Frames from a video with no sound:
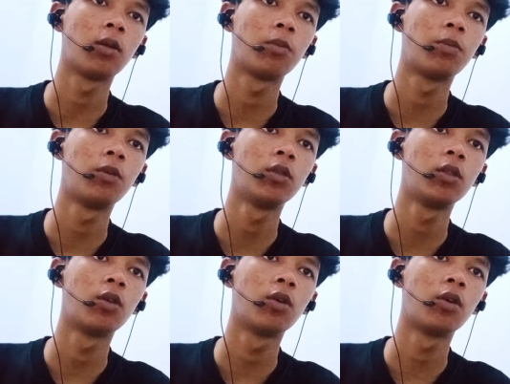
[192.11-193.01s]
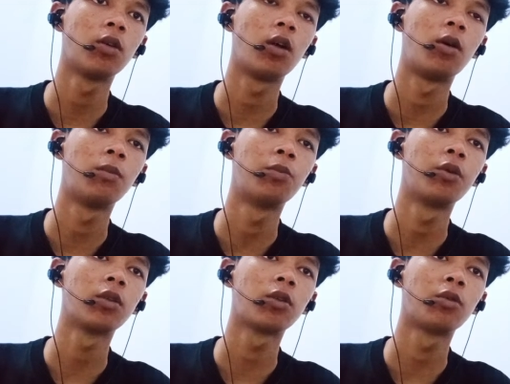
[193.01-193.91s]
Polygon are built
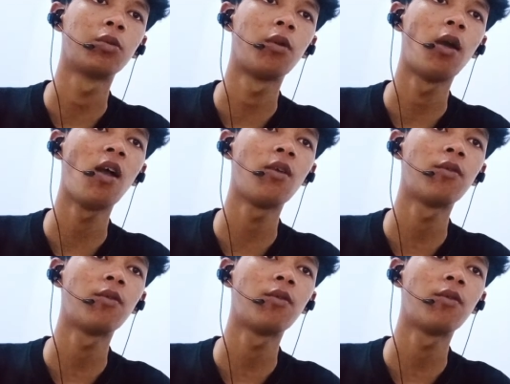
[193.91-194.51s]
to have